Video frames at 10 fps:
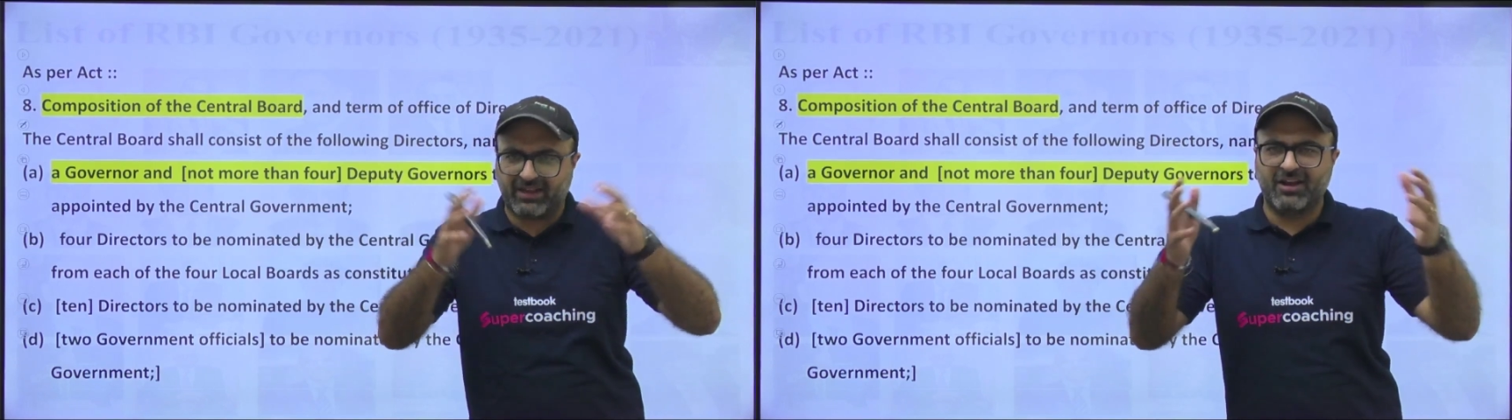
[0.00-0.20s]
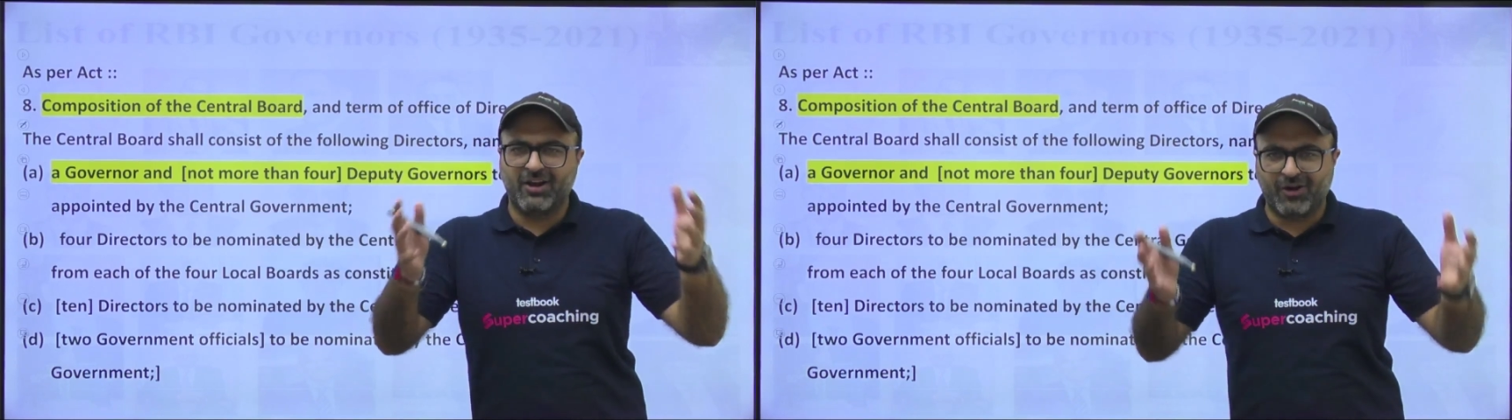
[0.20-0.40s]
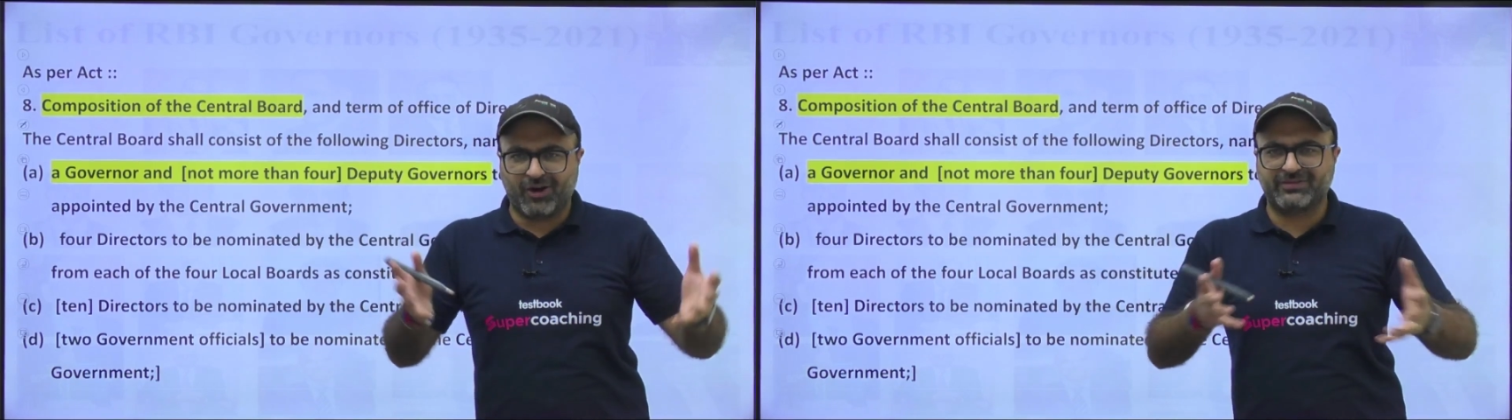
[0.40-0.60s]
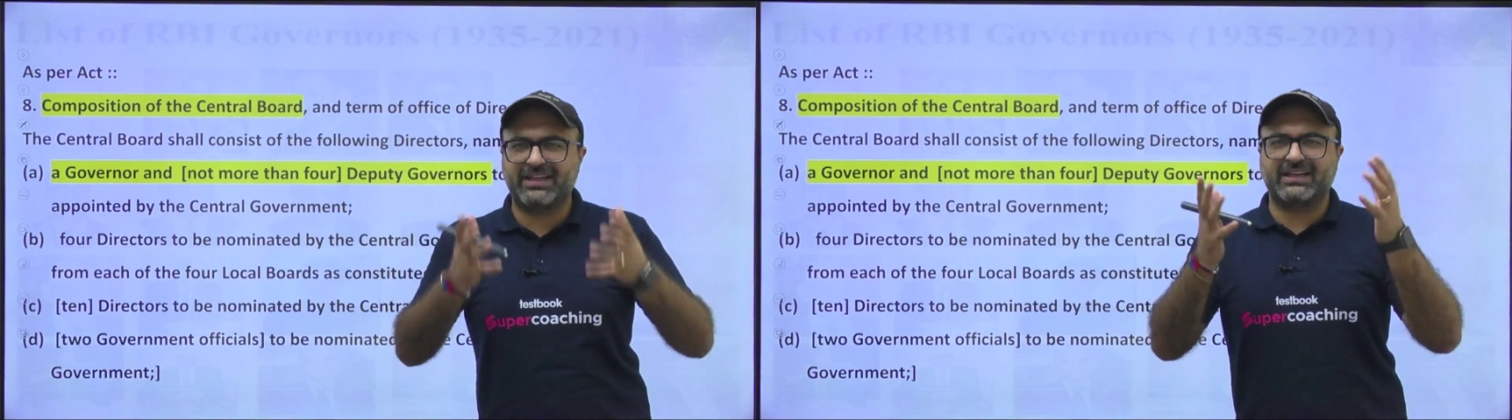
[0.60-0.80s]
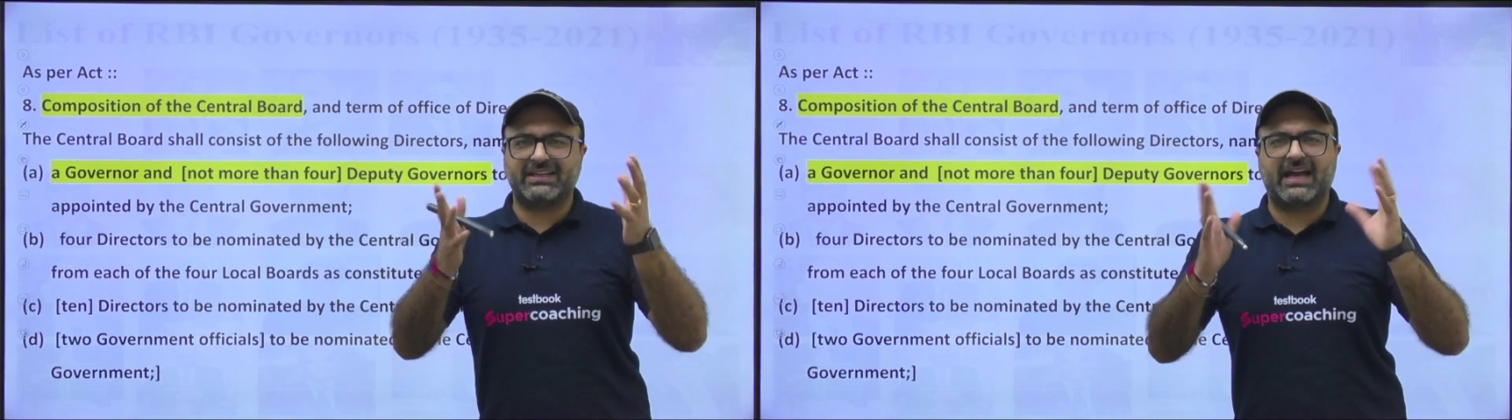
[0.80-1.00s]
of the
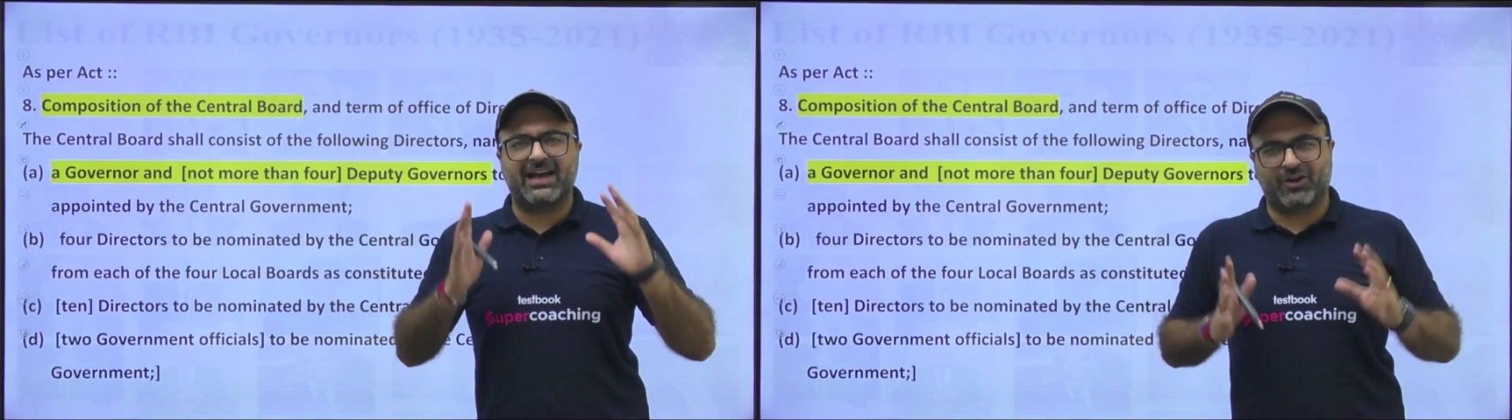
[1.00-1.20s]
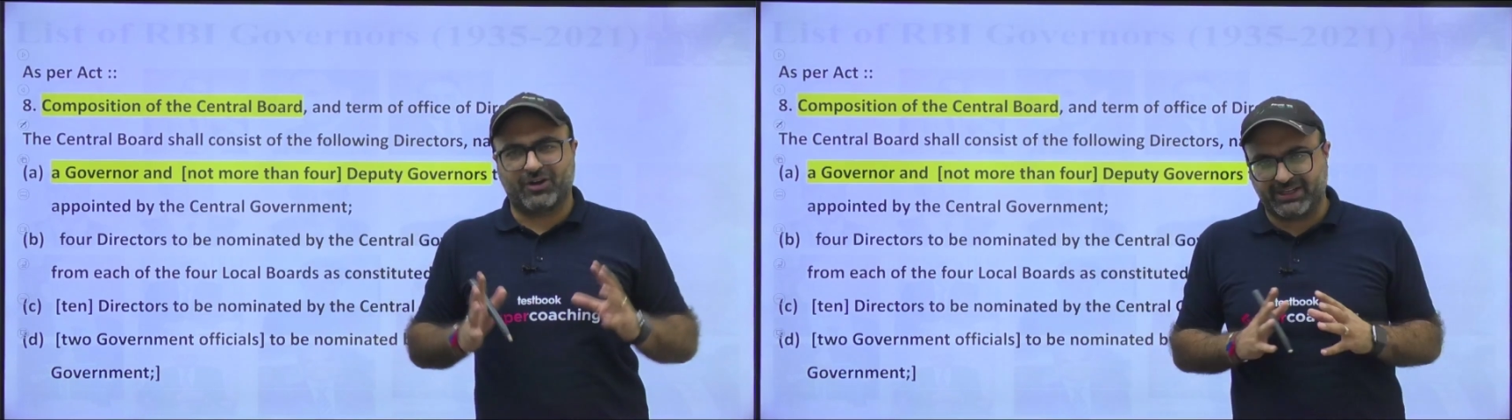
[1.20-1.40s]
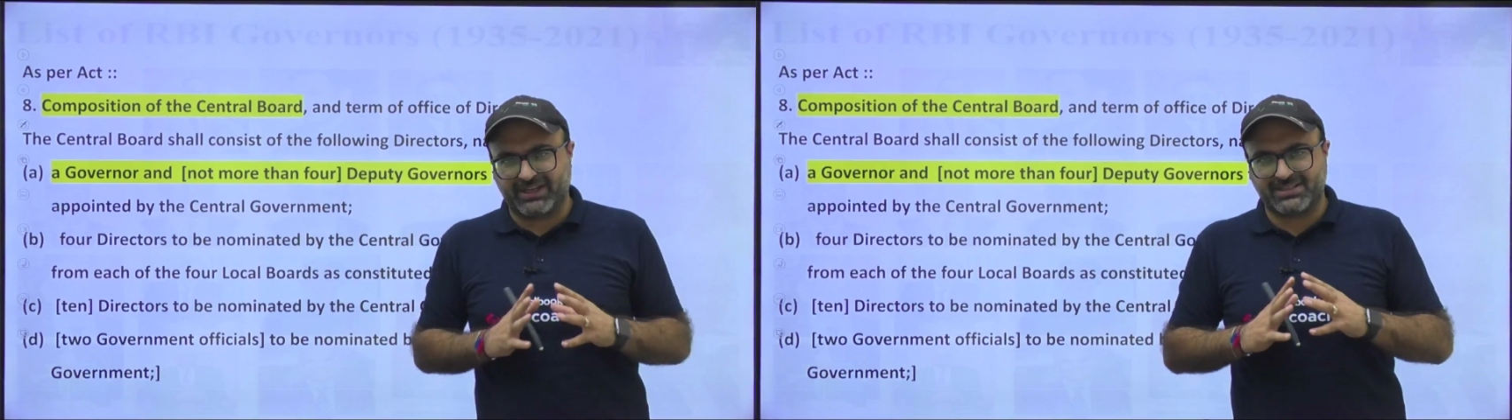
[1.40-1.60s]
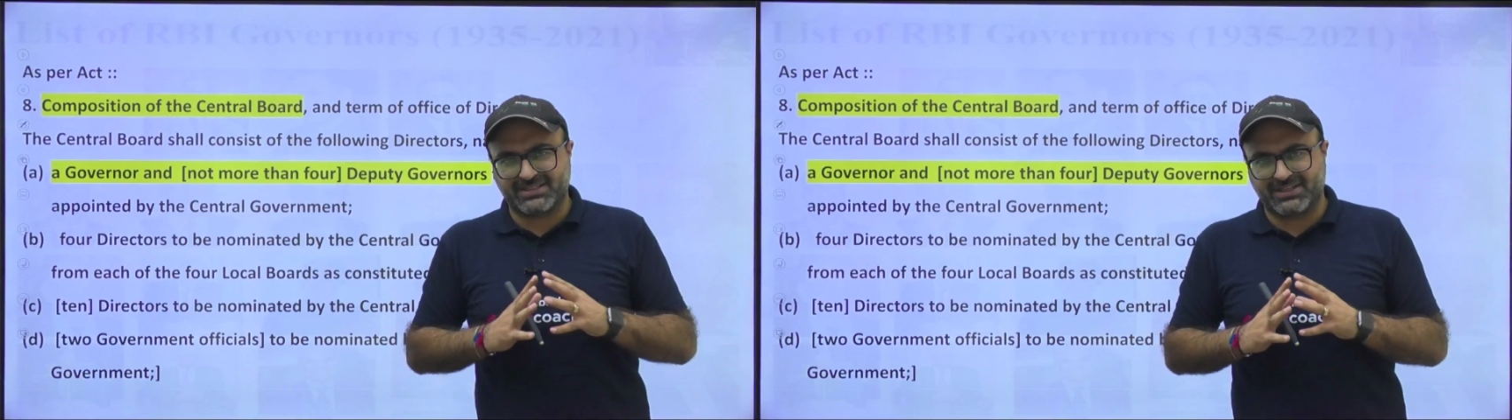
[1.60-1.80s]
entire organization.